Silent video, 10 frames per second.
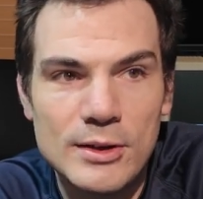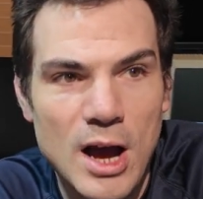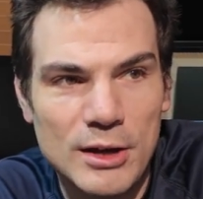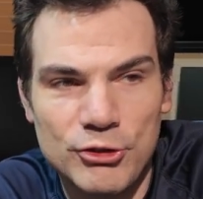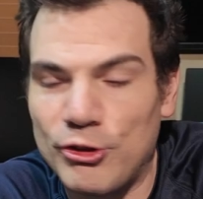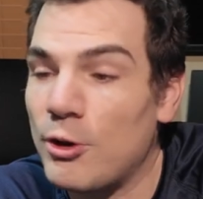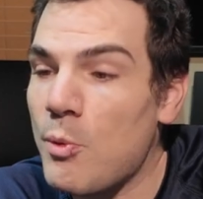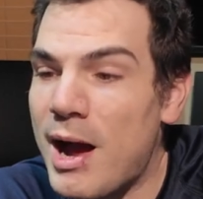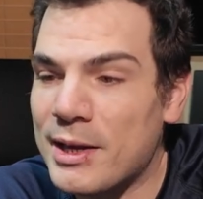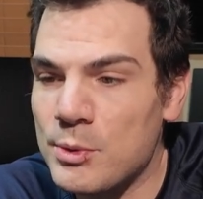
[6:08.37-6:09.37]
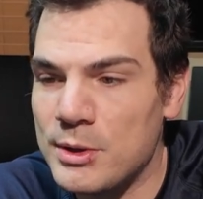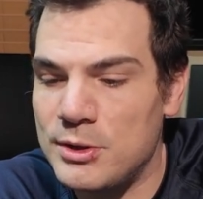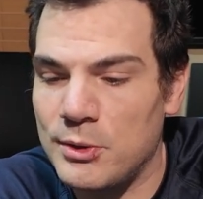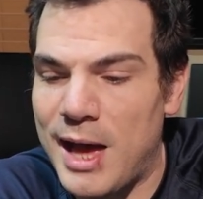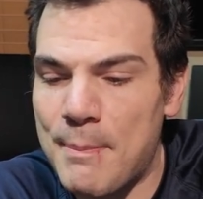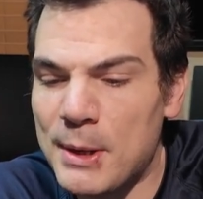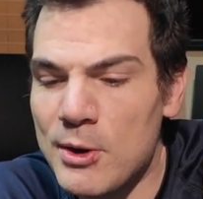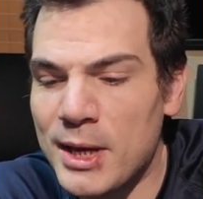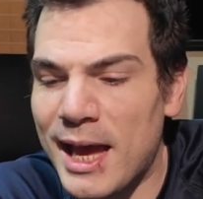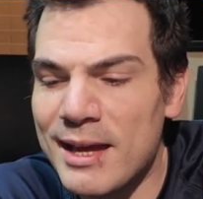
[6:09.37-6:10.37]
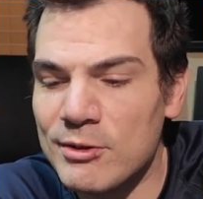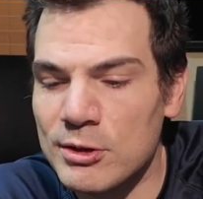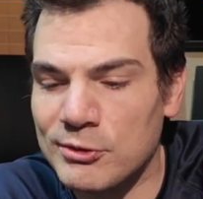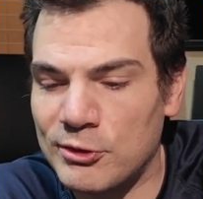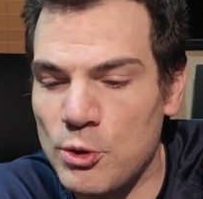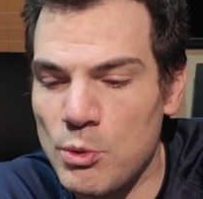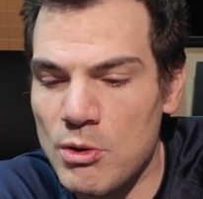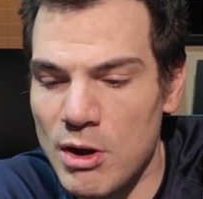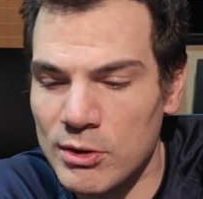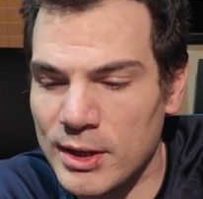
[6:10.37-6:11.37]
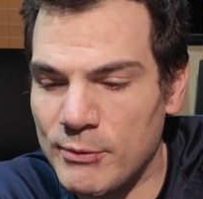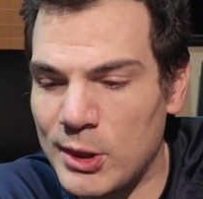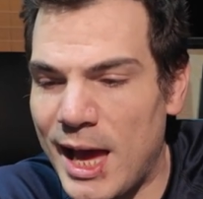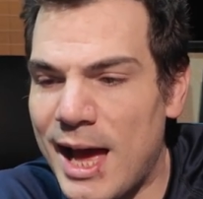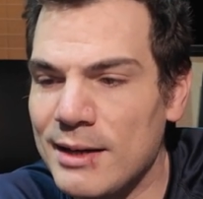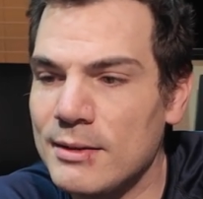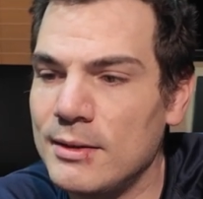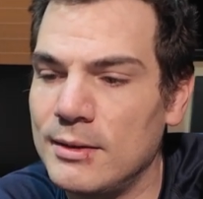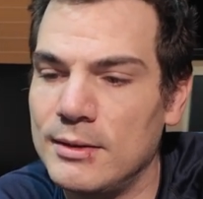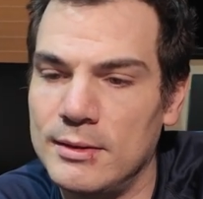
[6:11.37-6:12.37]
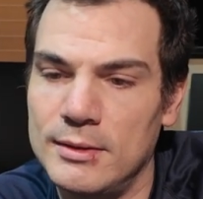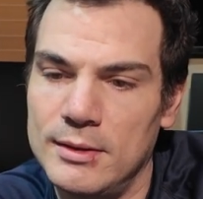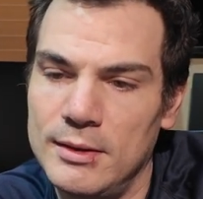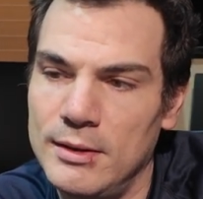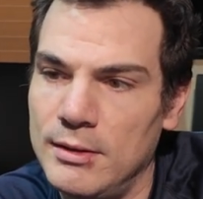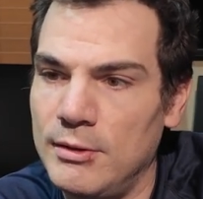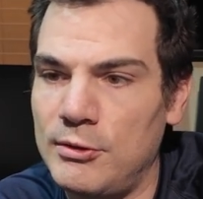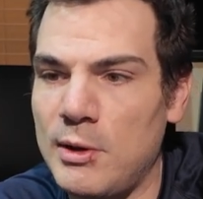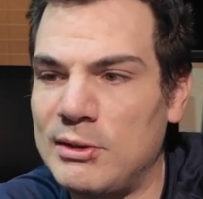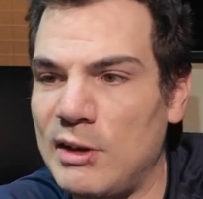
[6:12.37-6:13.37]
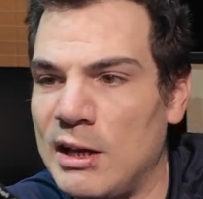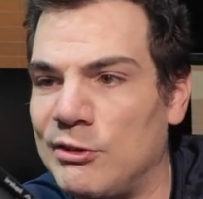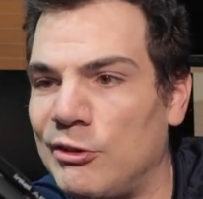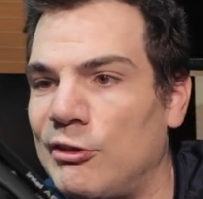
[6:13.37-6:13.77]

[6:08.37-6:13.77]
not sure why you would do that, but okay, it looks cool. I'll give you that. So it's